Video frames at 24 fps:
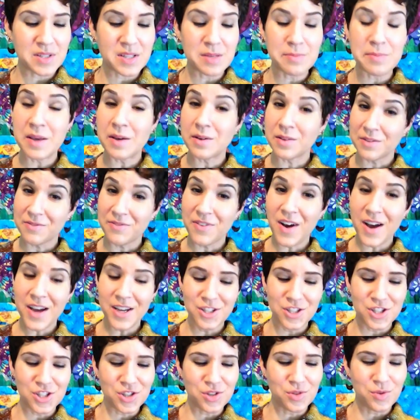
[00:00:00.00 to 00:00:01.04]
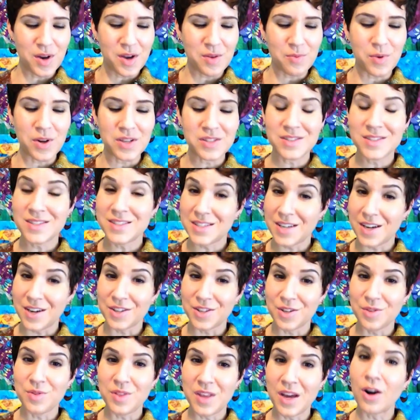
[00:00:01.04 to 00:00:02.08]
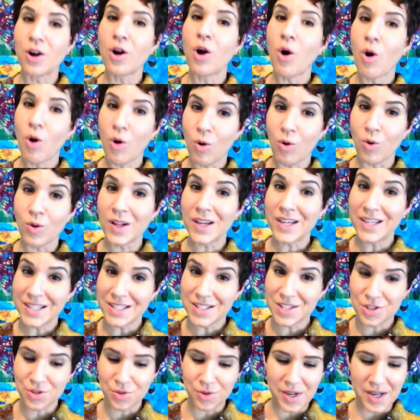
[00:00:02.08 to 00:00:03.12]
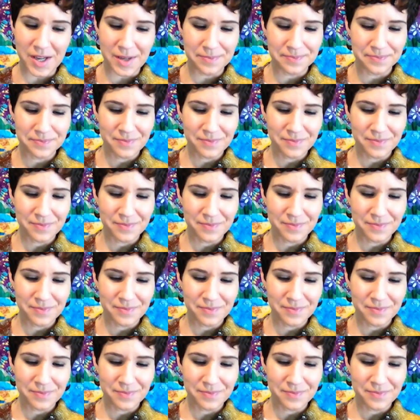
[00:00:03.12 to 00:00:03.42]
to be able to find you and wants to tell you their whole history.